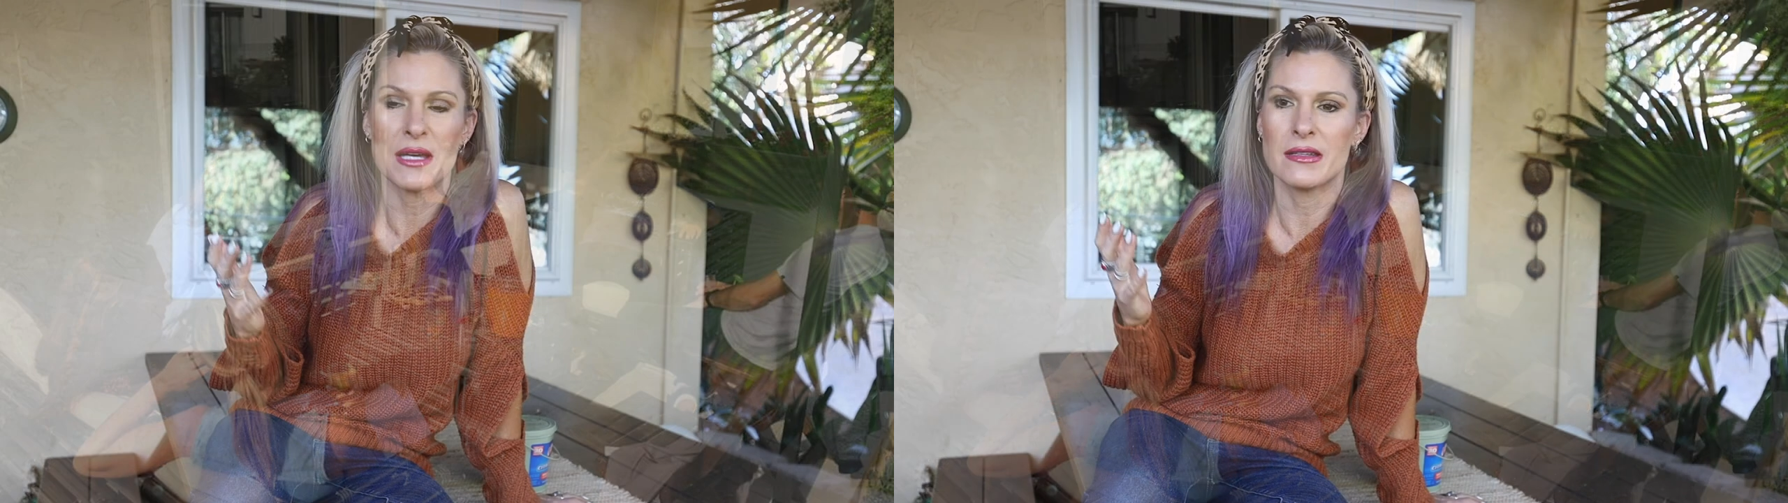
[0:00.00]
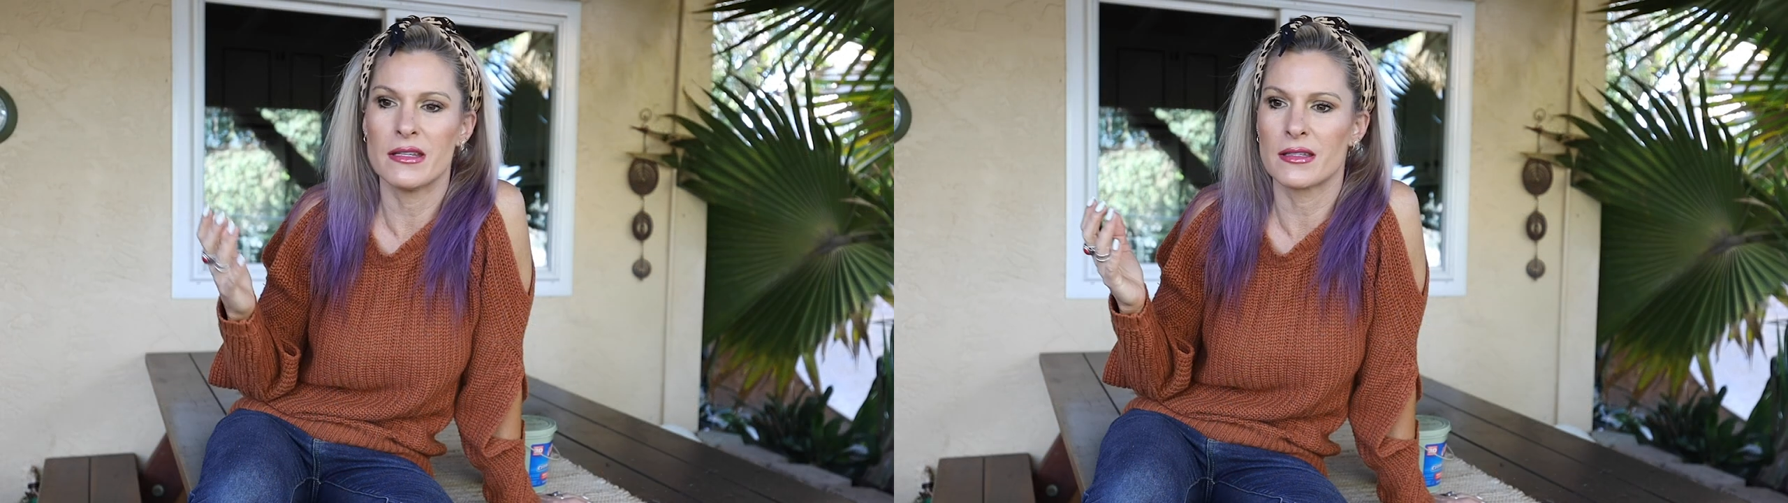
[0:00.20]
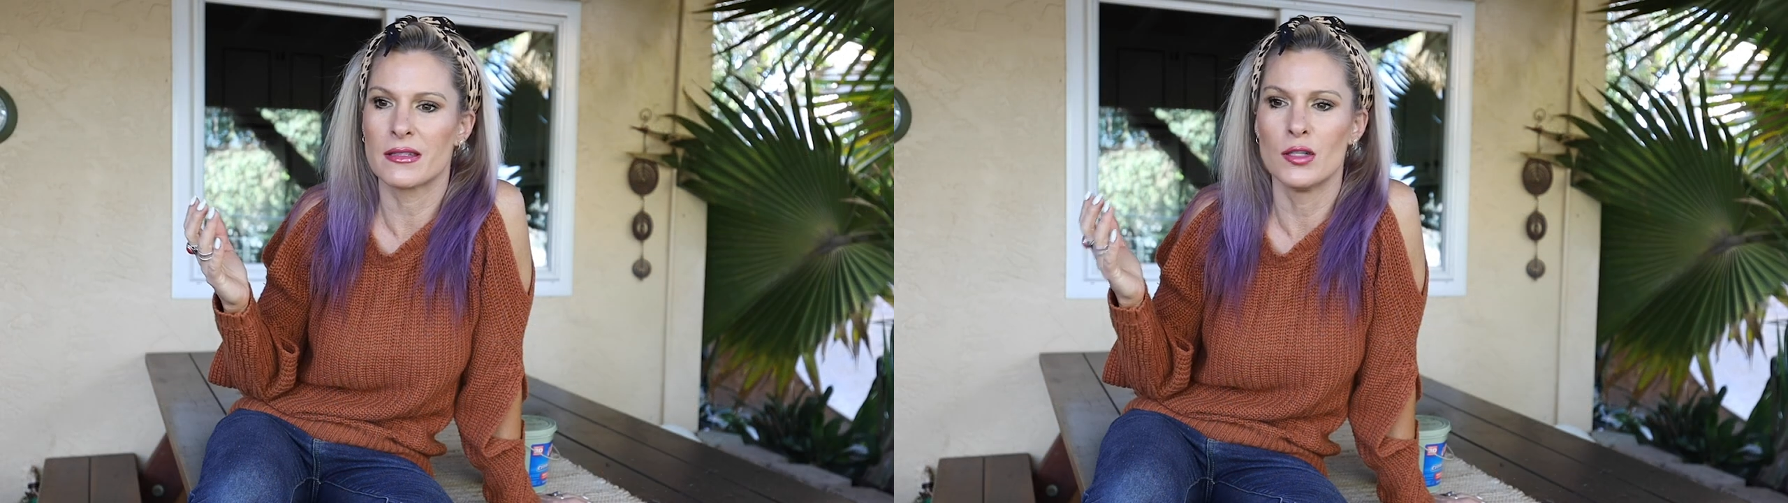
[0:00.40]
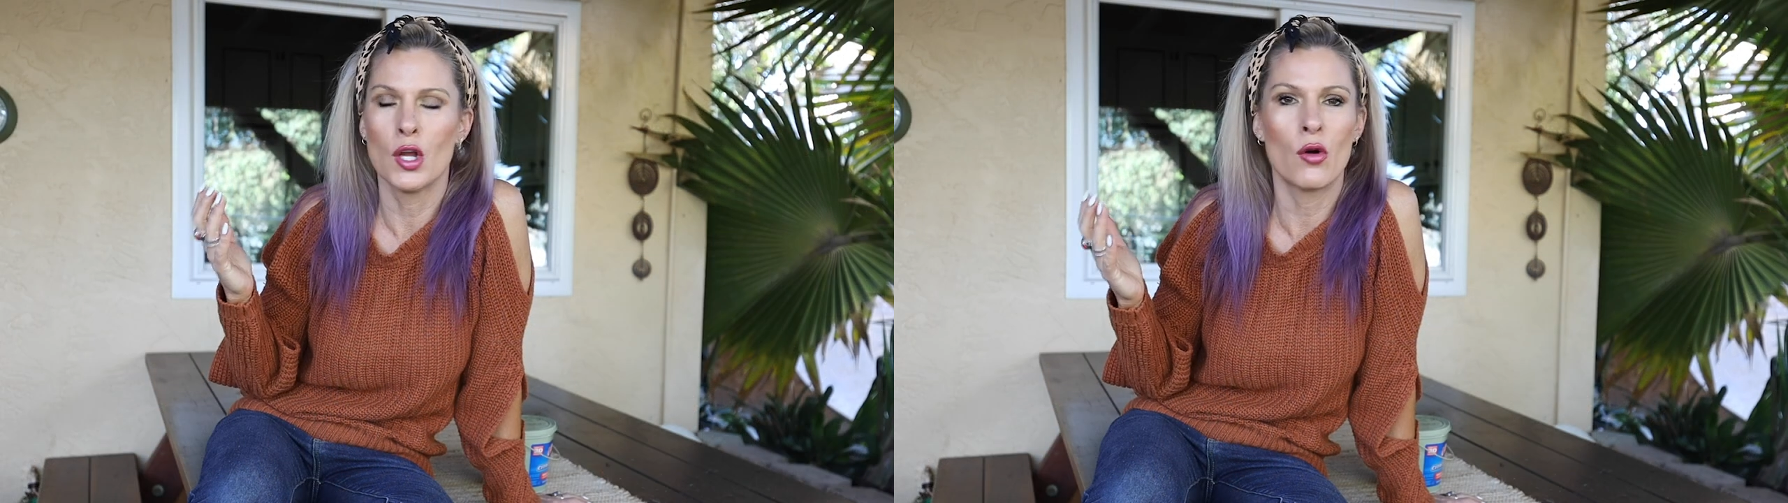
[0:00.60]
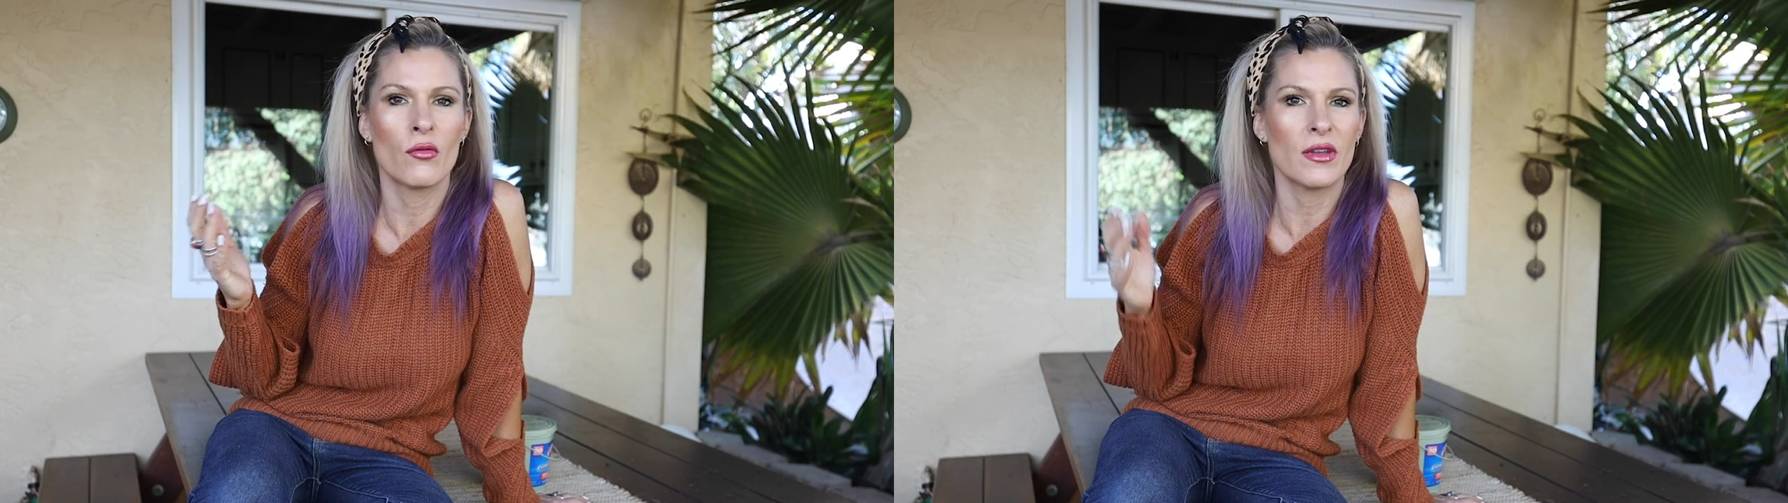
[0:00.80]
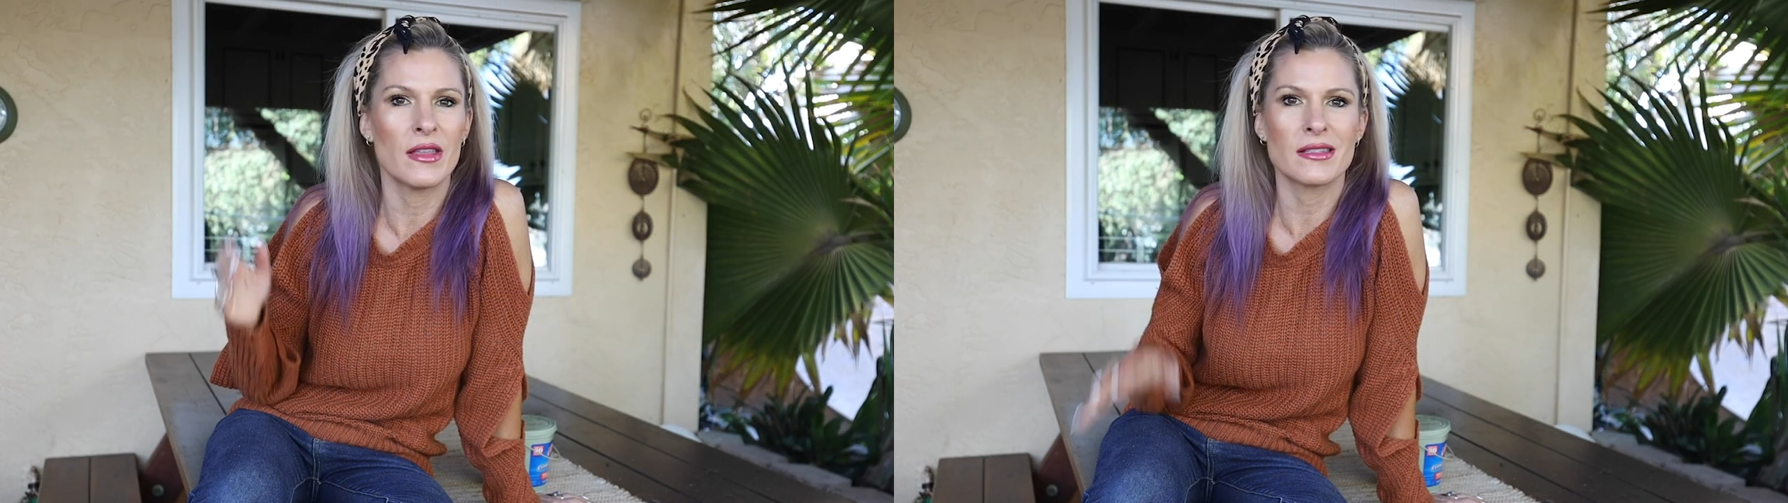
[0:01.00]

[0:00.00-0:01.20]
pastis is known in the